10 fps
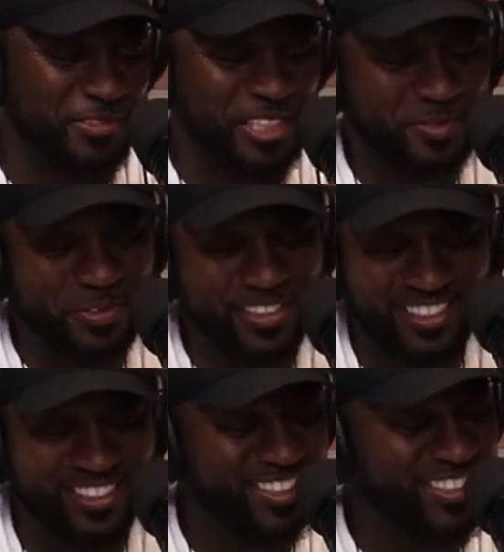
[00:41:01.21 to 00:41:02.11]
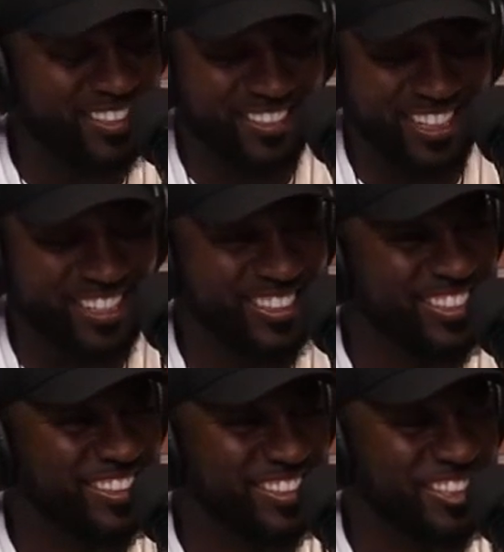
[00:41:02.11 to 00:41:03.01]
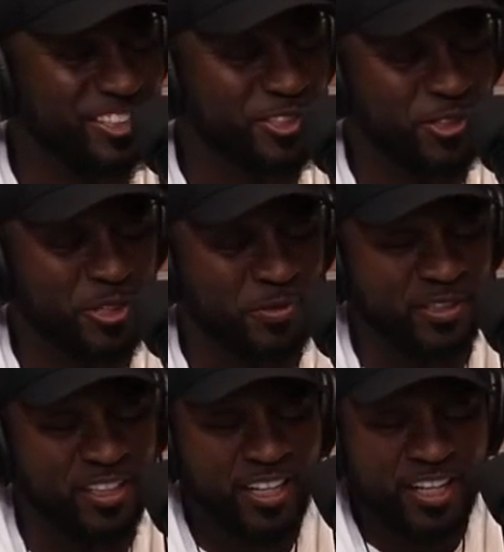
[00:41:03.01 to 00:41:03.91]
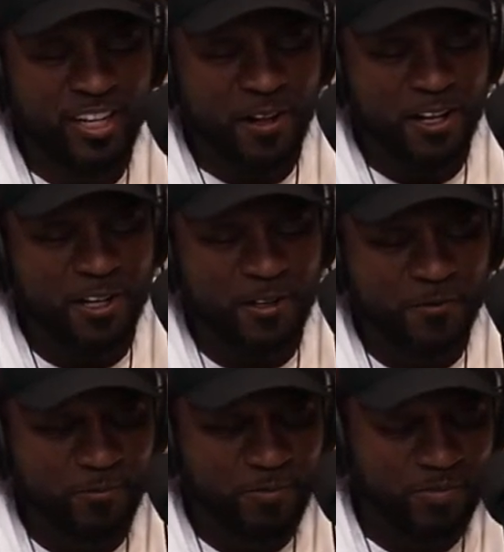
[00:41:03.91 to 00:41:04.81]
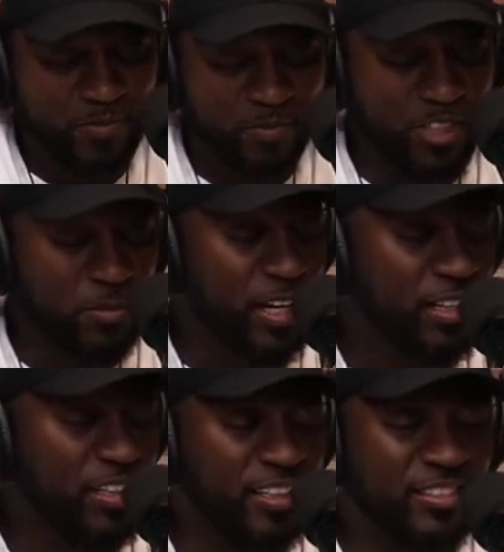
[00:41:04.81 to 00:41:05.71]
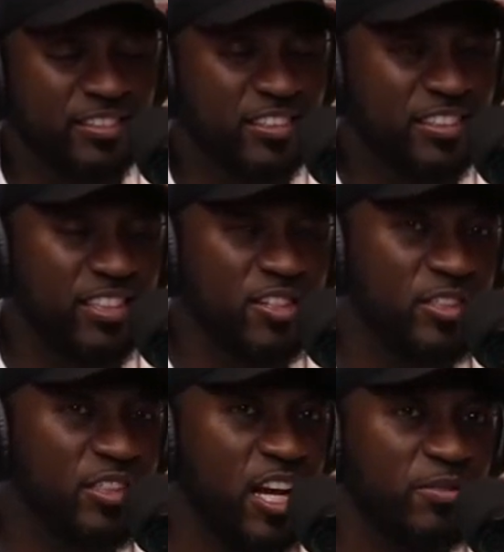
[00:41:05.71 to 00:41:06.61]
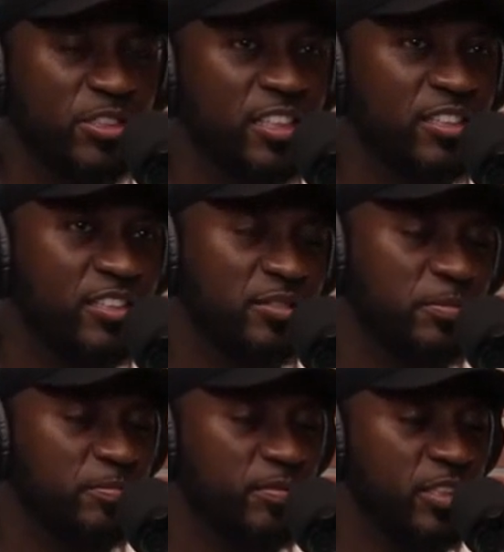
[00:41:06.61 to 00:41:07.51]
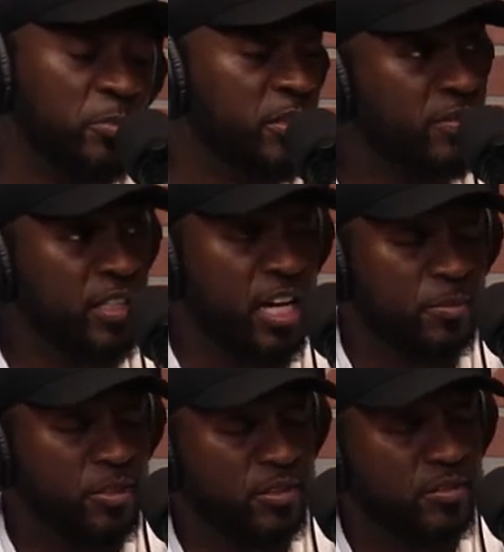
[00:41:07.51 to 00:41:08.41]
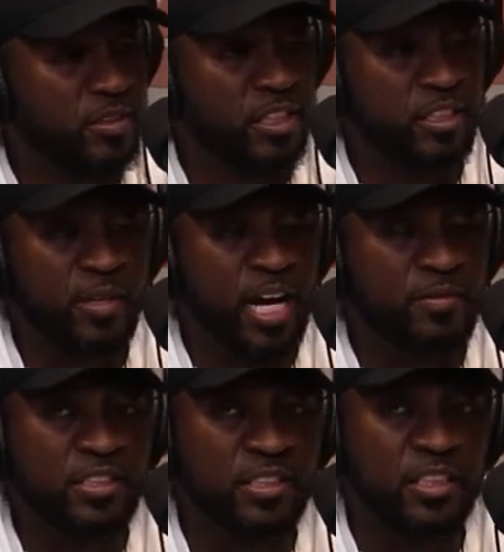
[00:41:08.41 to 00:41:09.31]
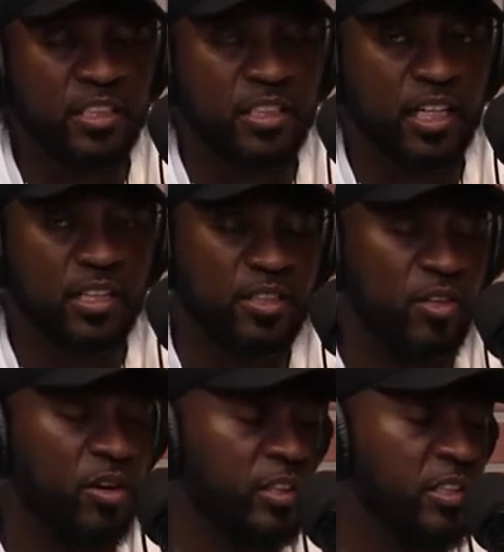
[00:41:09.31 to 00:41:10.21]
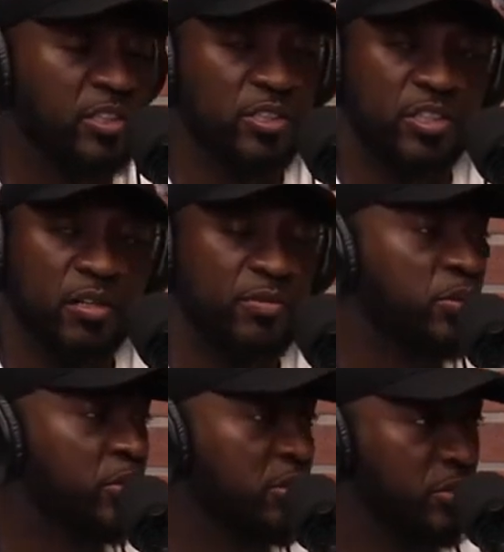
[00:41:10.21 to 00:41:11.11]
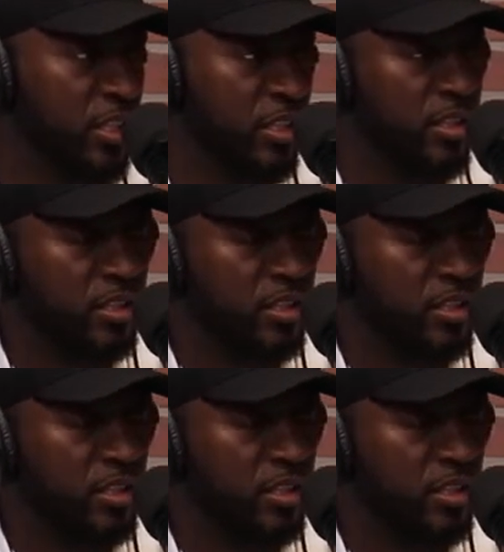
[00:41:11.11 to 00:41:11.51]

Facebook. She's adorable. So man, like this conversation has been phenomenal. Obviously, our listeners and our viewers will get get